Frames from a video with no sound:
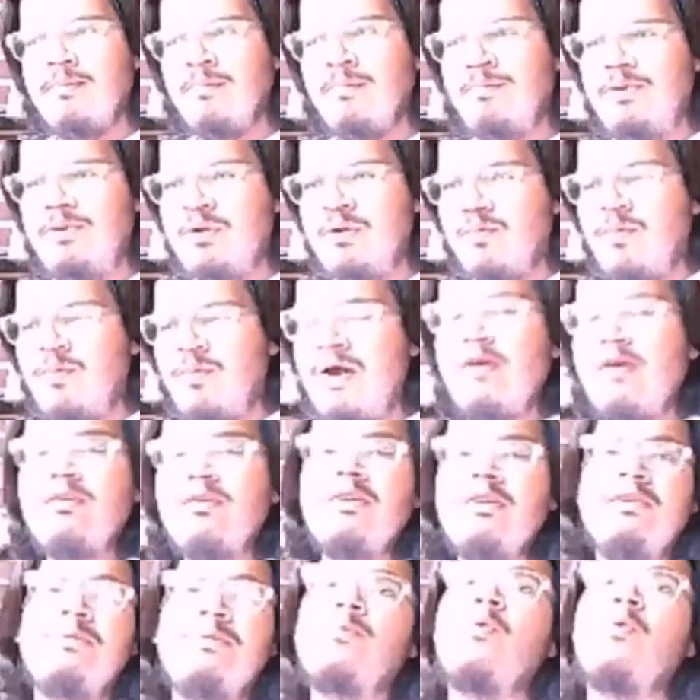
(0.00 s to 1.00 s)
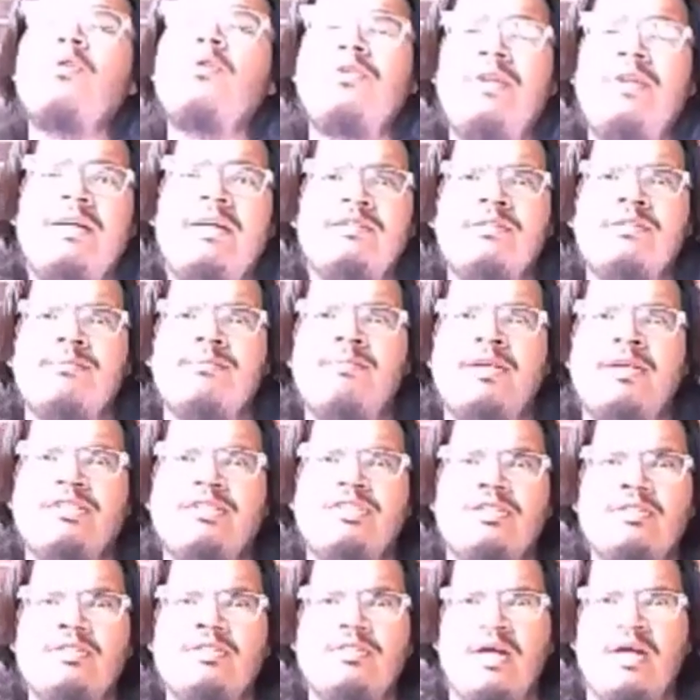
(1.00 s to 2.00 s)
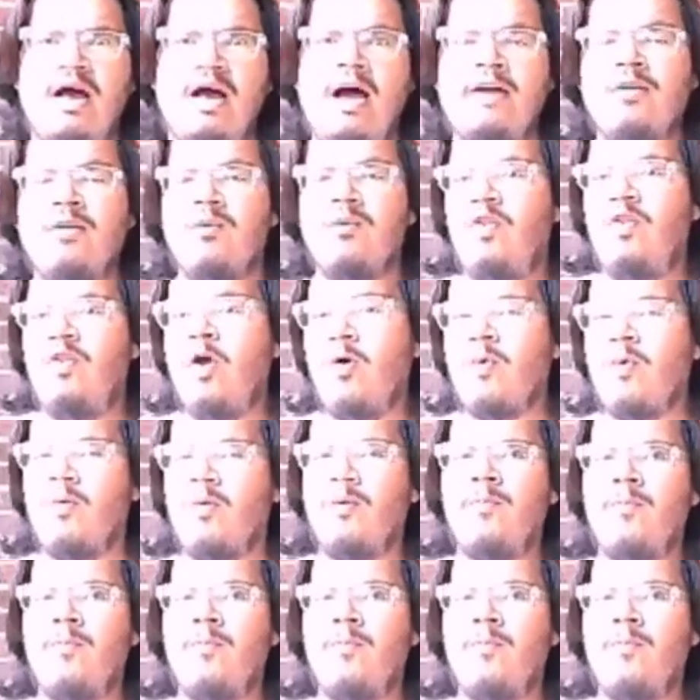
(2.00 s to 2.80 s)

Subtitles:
be around anymore in that dimension. I don't know.